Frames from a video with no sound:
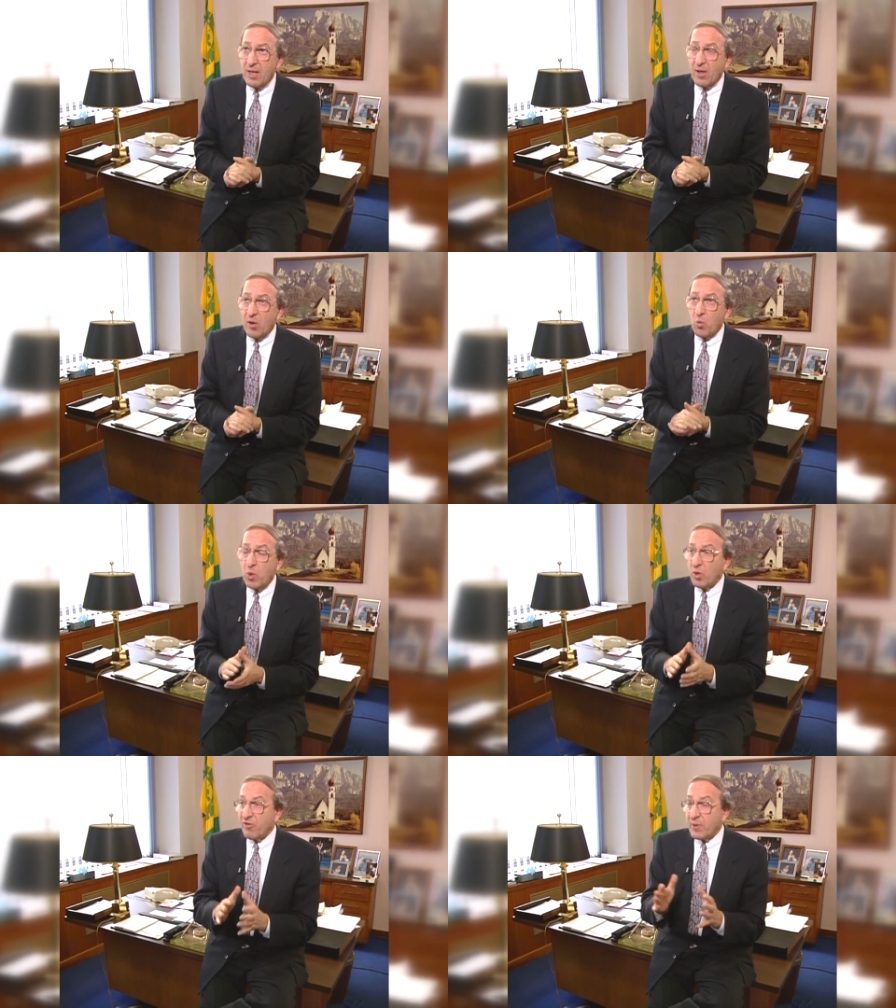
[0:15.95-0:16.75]
Uh, we
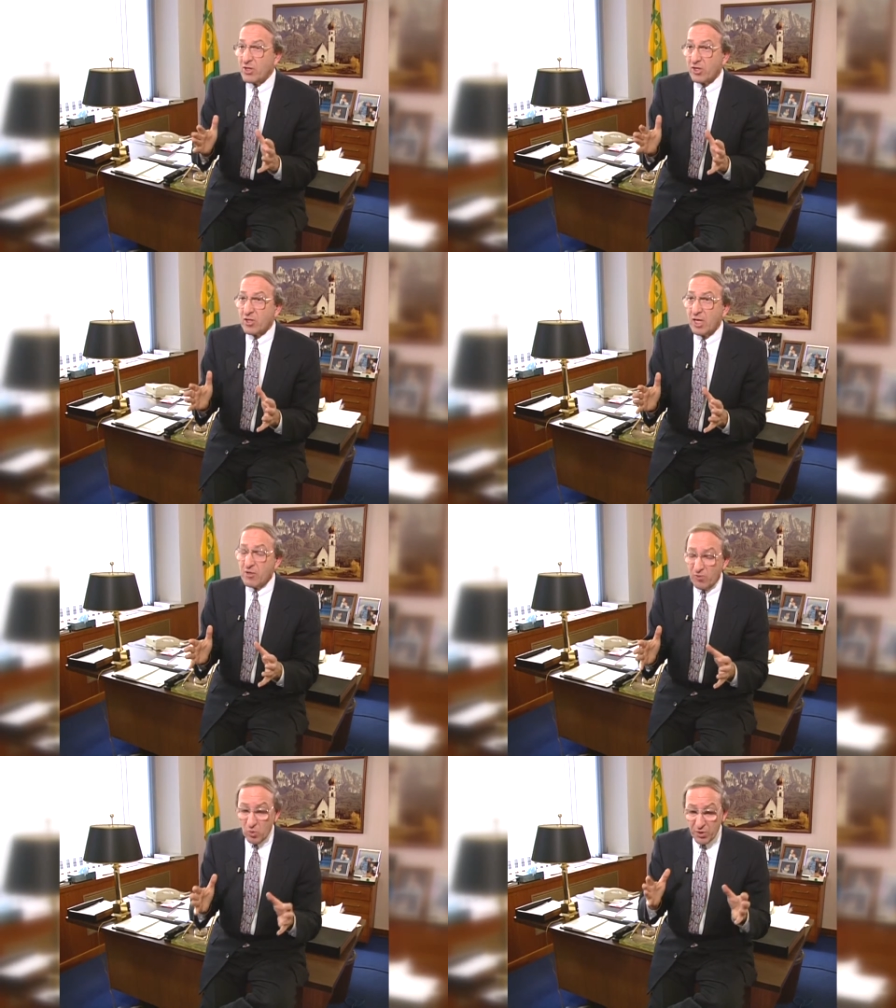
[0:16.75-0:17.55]
will have been
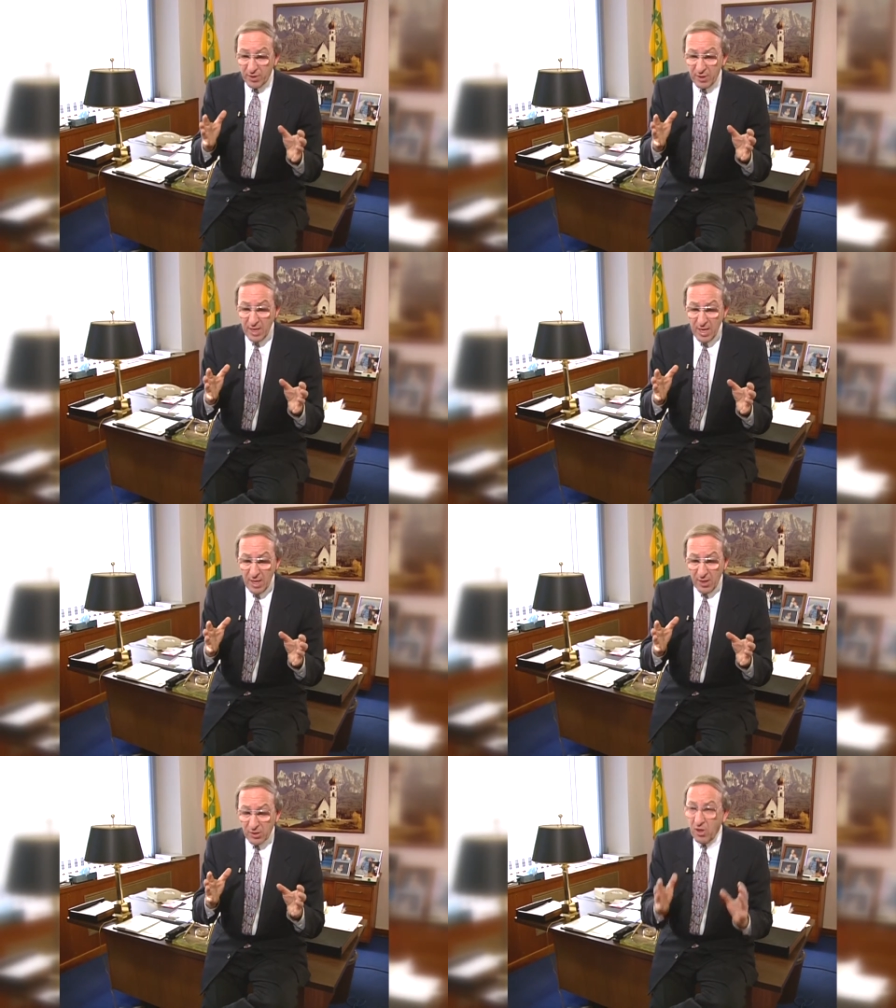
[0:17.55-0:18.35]
successful with
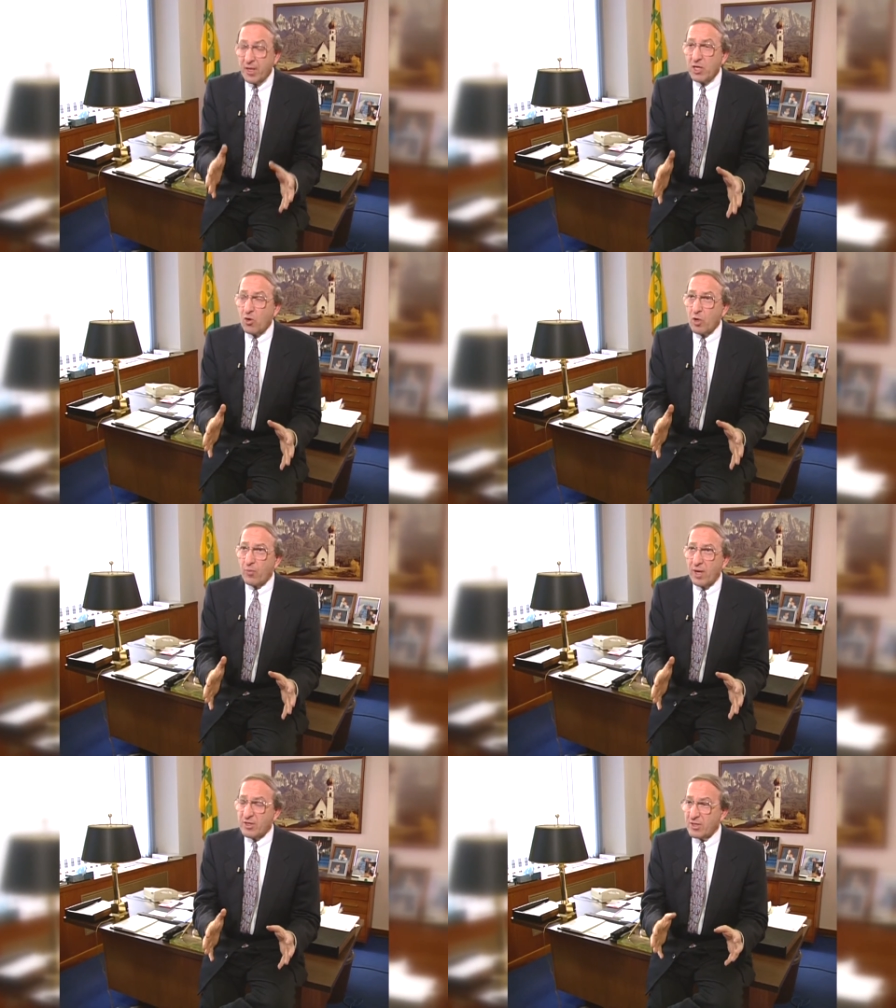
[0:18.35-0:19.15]
uh, cutting court
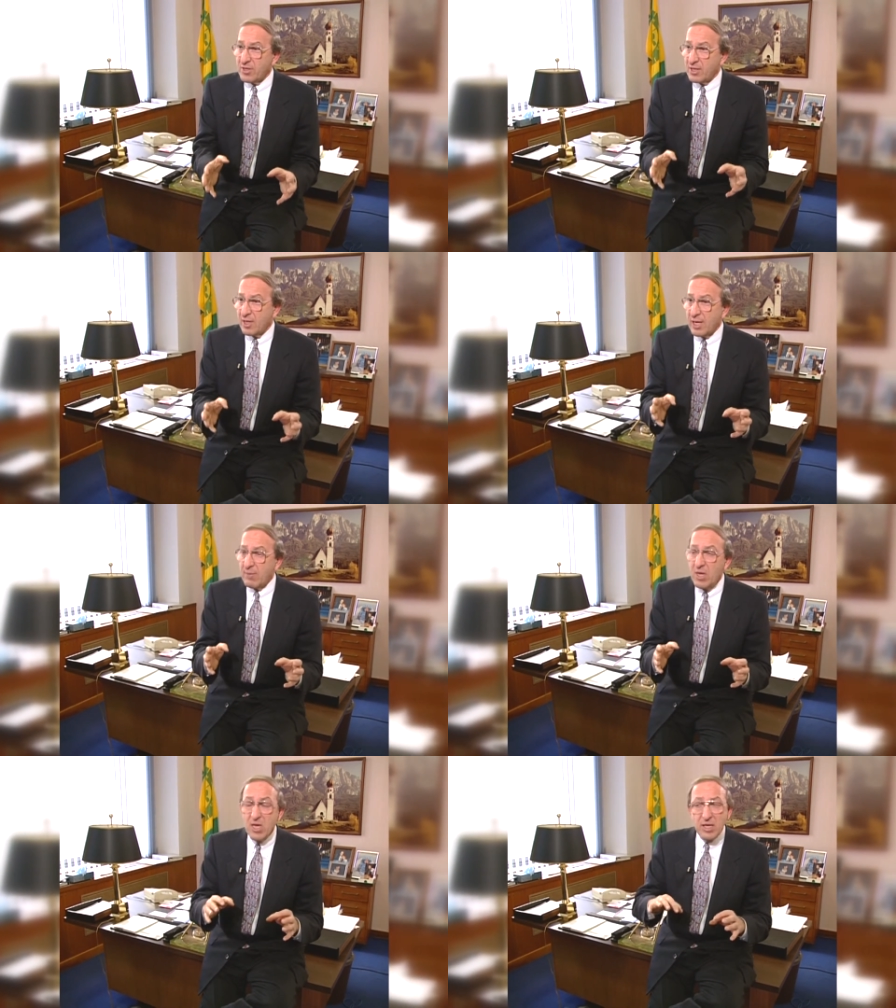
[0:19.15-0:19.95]
processing time,